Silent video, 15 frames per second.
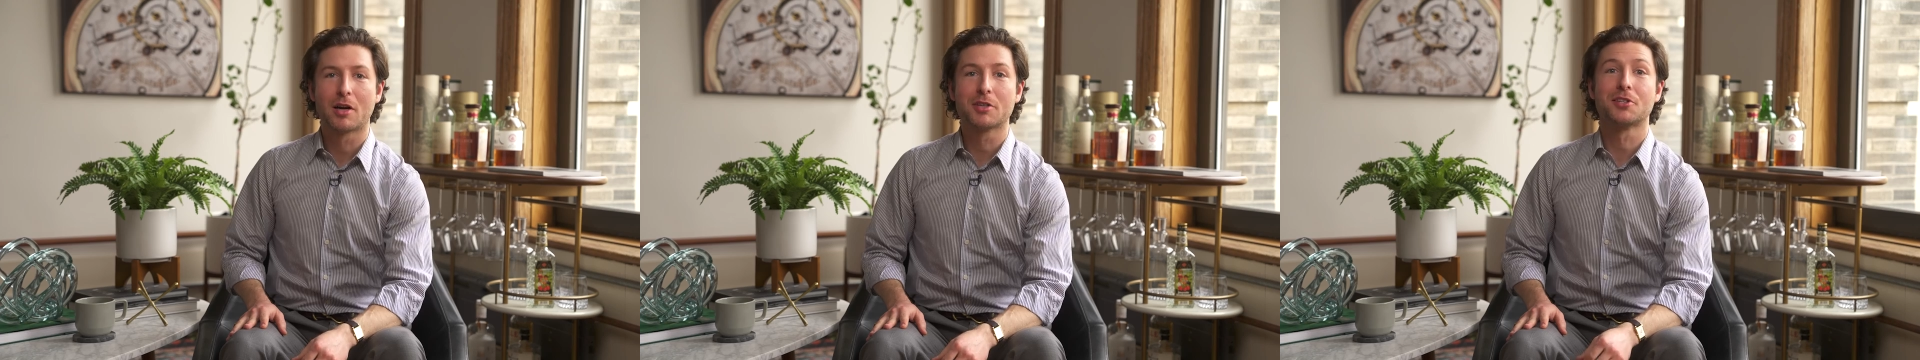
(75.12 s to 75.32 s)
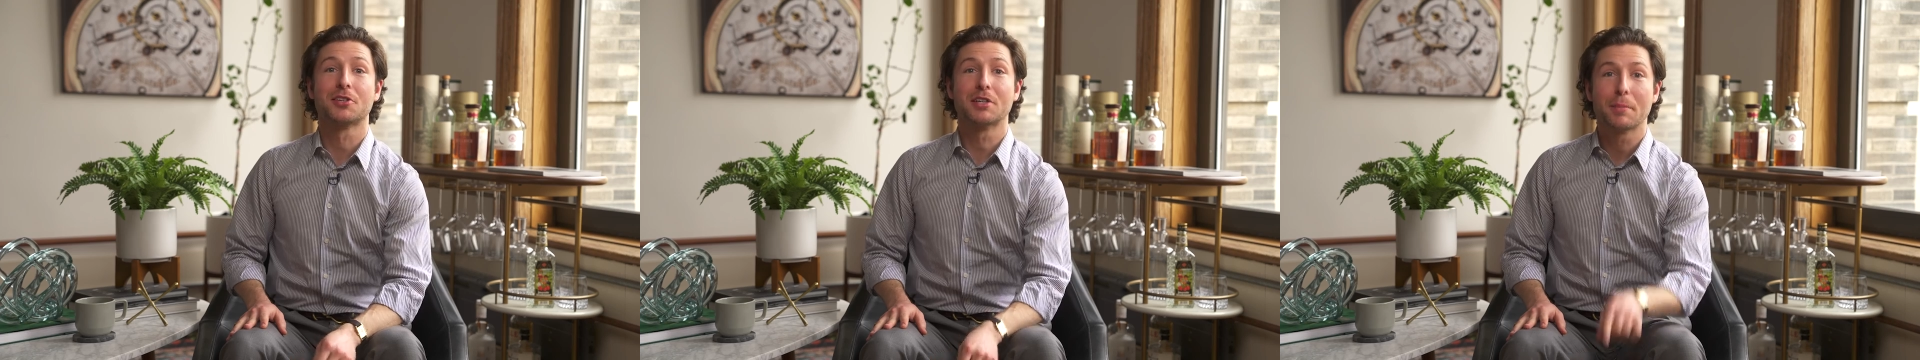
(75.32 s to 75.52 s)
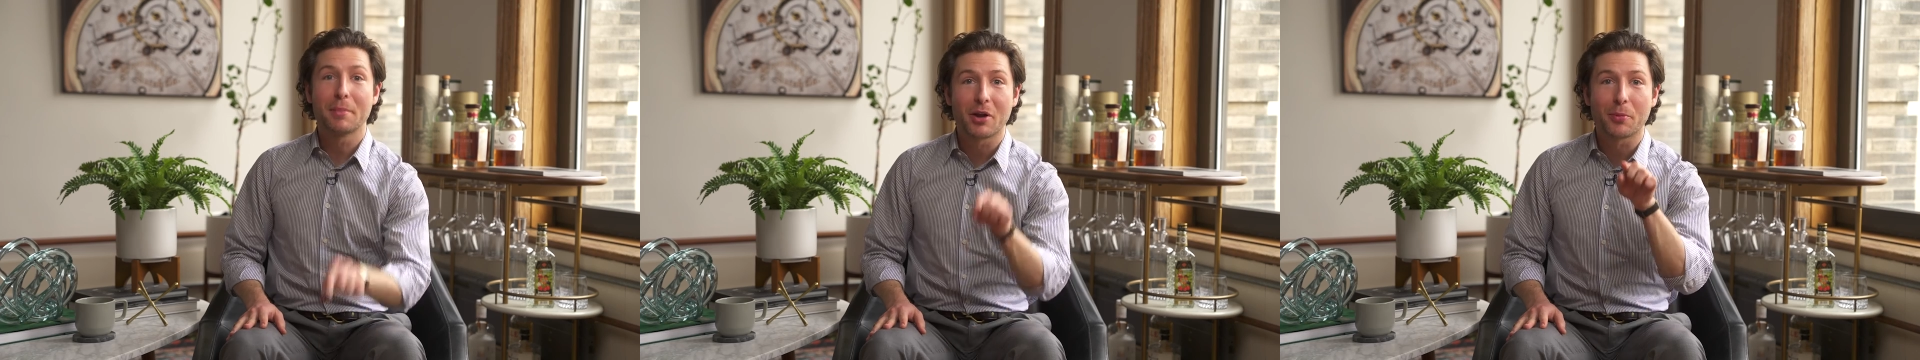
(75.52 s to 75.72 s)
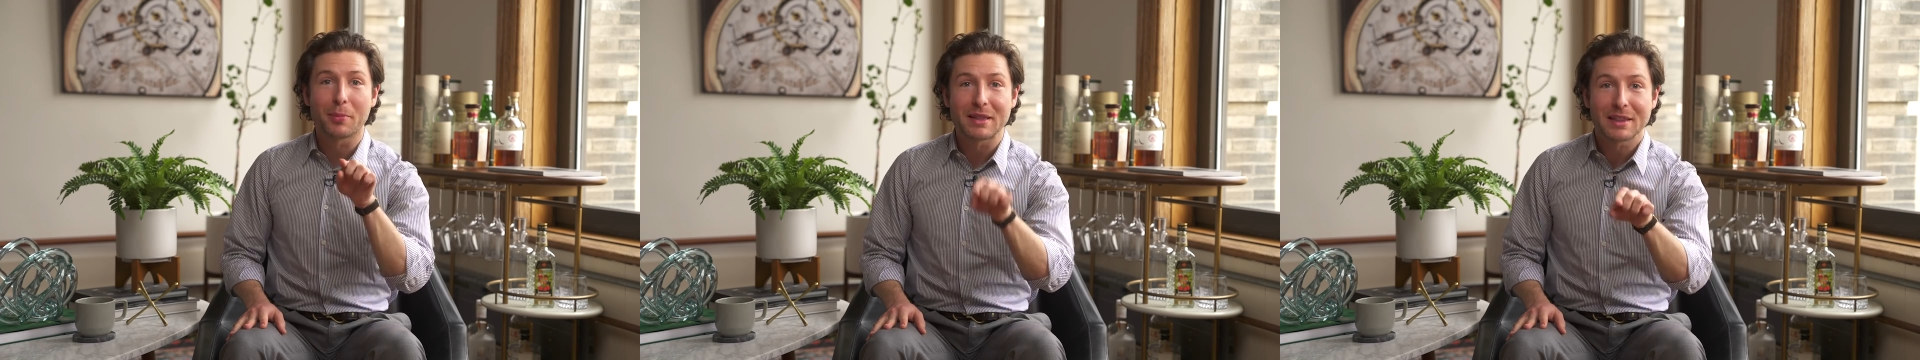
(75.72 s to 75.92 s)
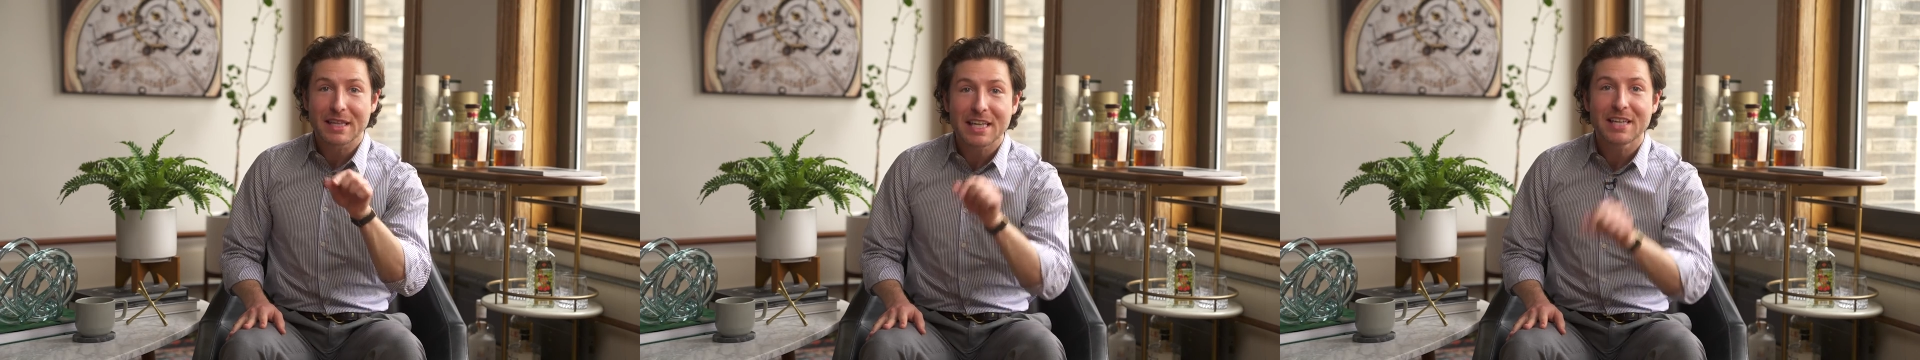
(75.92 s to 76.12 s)
Also, you better
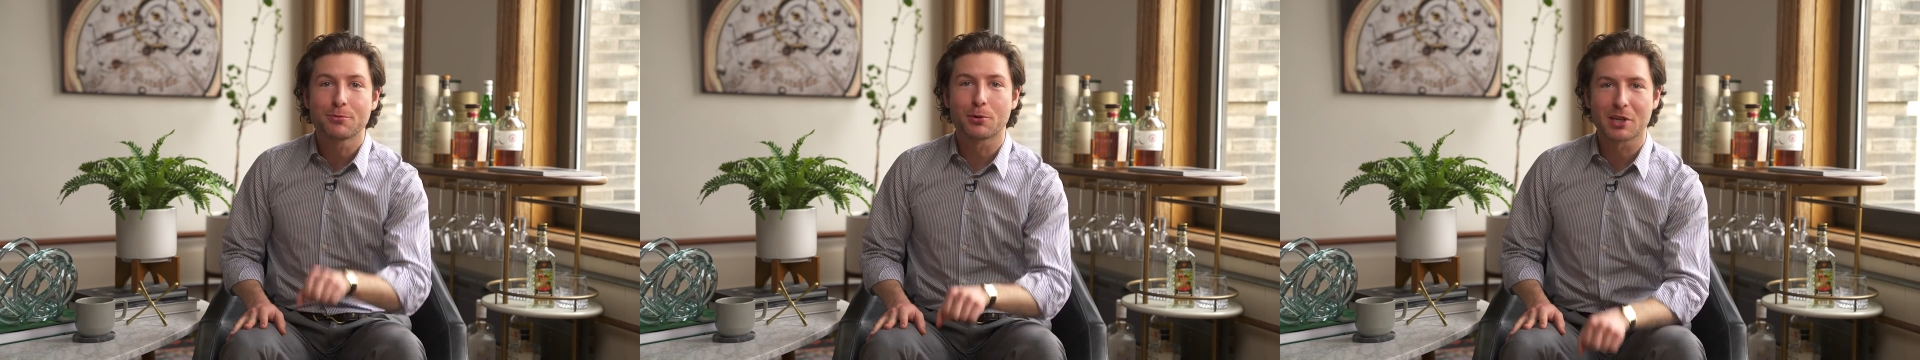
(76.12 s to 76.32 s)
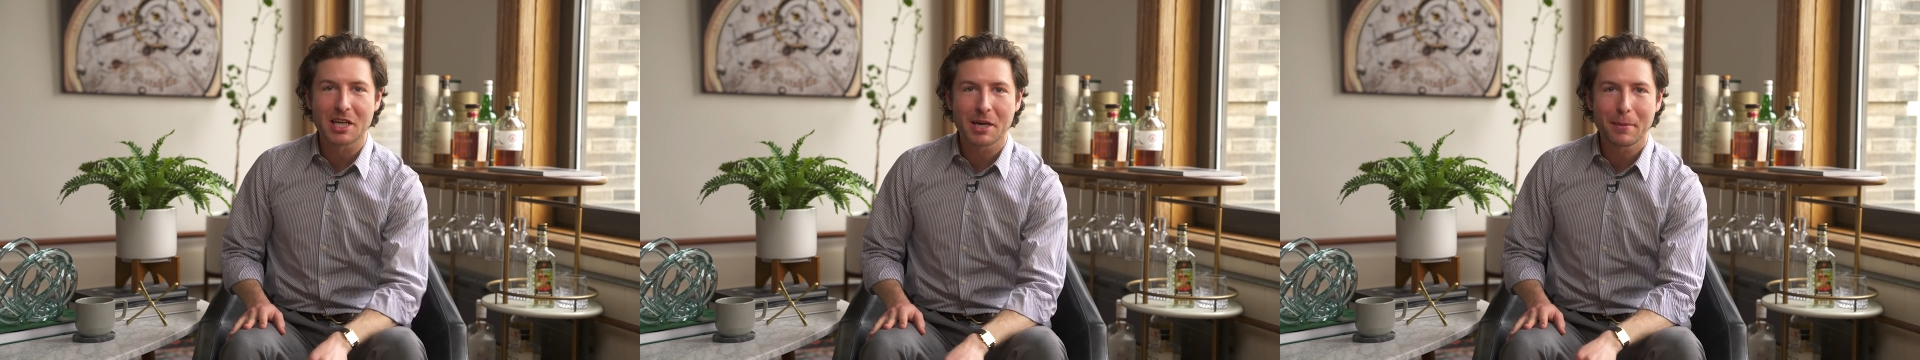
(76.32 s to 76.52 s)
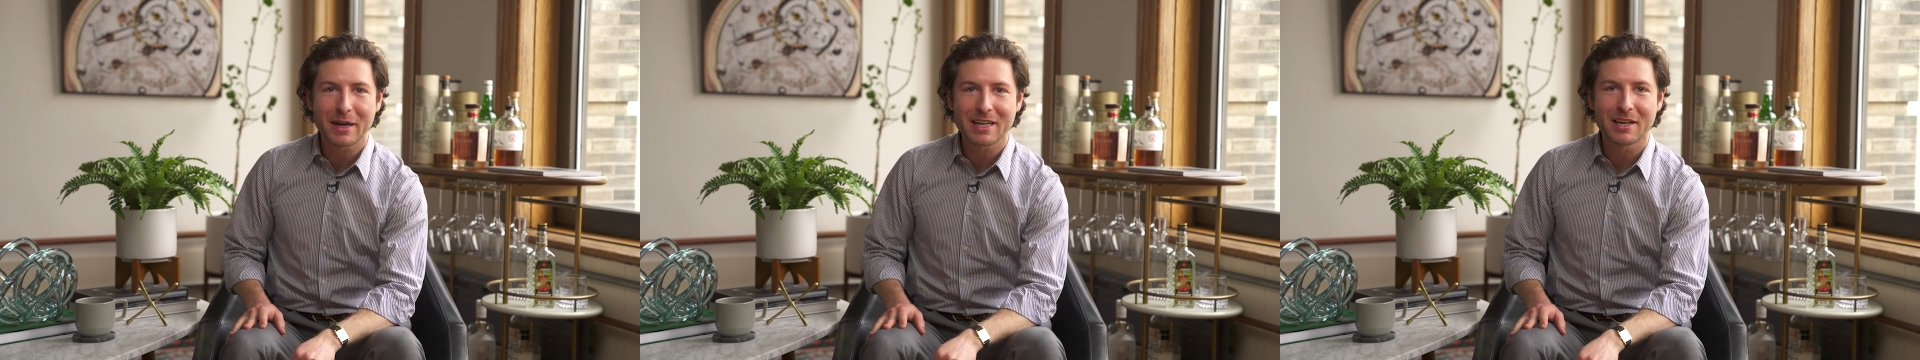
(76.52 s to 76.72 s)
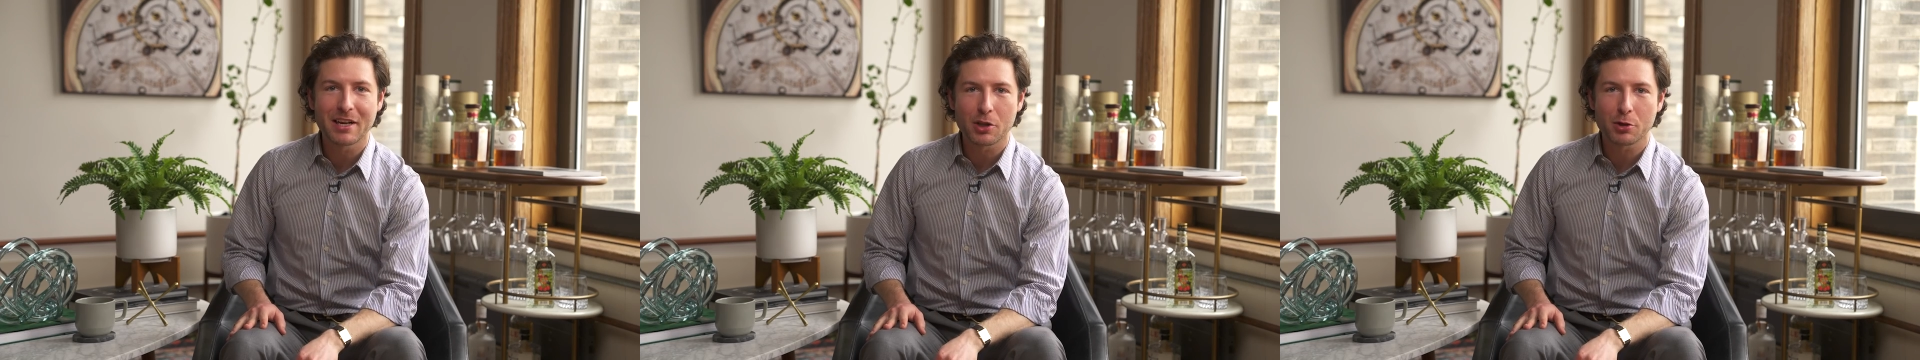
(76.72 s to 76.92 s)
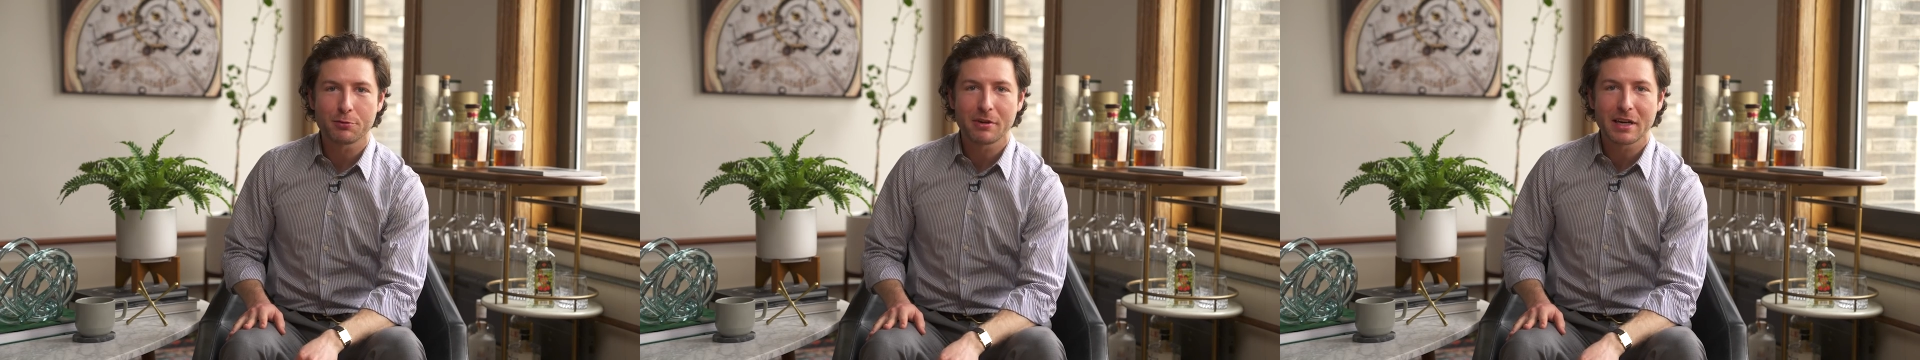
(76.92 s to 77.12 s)
believe we're going to make
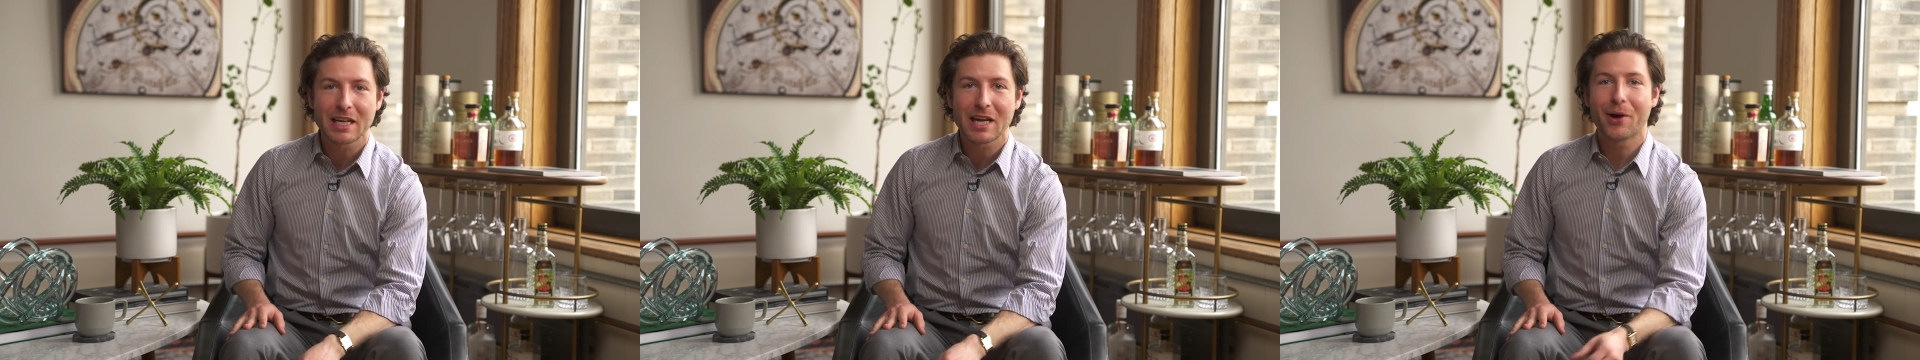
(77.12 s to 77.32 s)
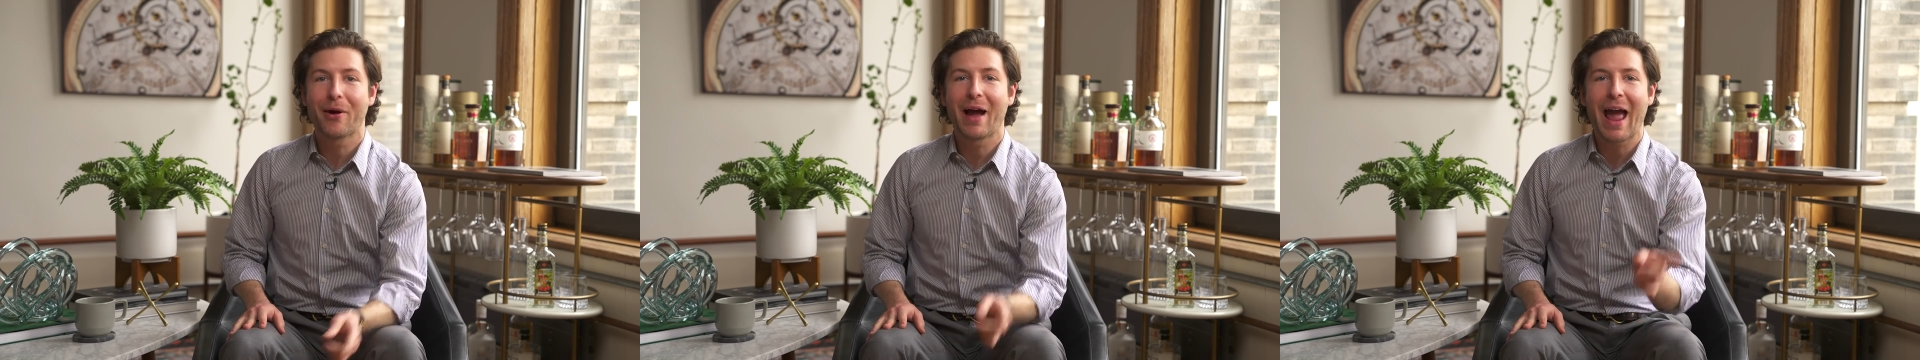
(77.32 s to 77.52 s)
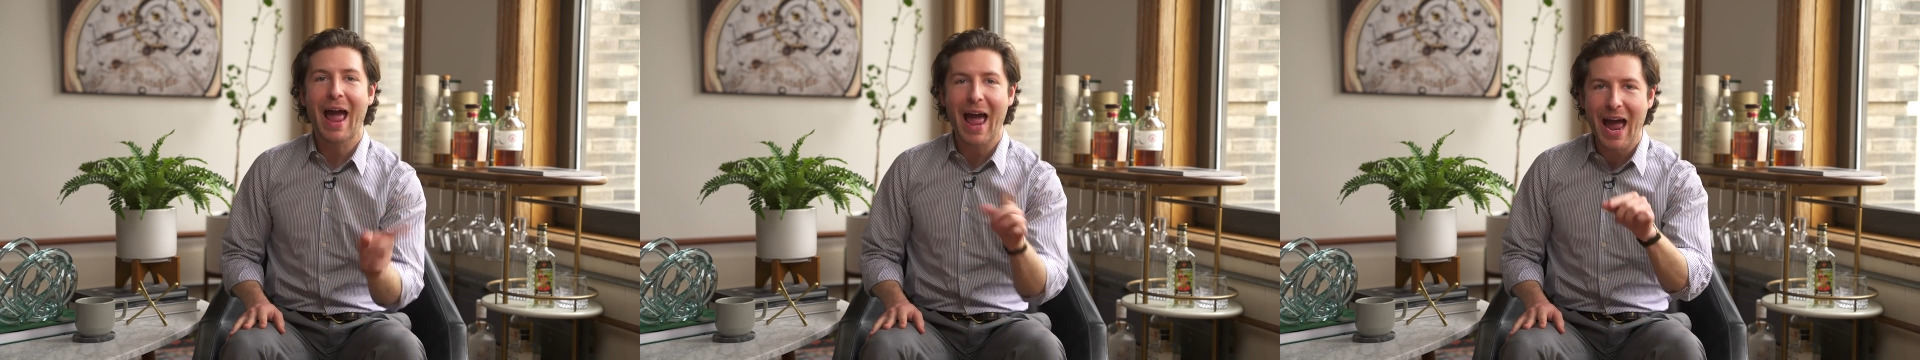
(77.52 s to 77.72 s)
another video